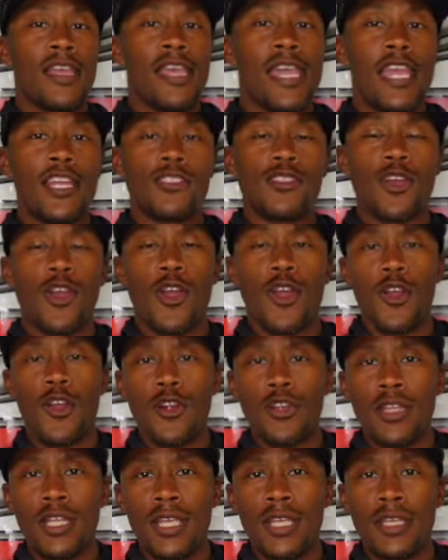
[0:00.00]
it's
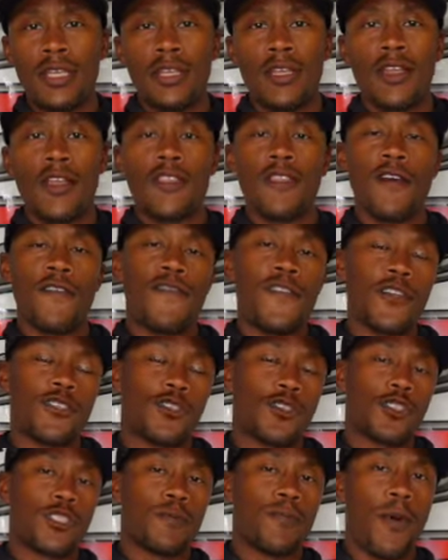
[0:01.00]
early, the fish
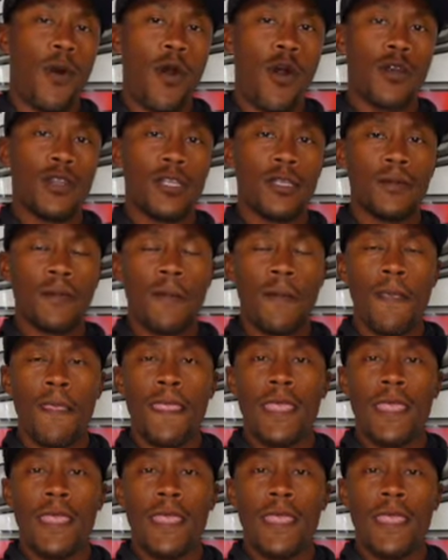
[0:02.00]
are spawning,